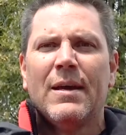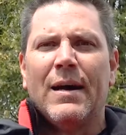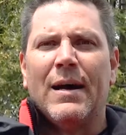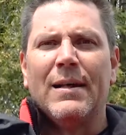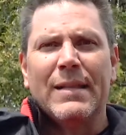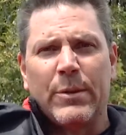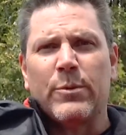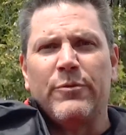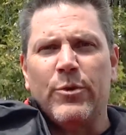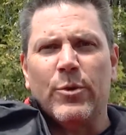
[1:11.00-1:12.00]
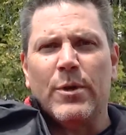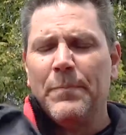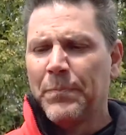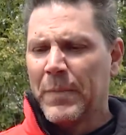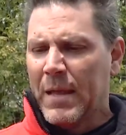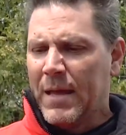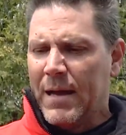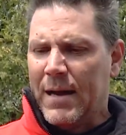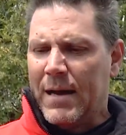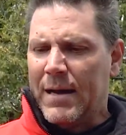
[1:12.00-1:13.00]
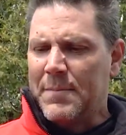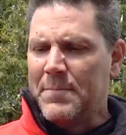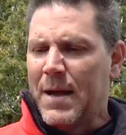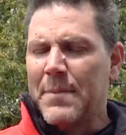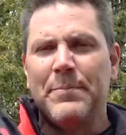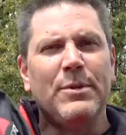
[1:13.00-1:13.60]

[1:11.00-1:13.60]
liquid fuel. I've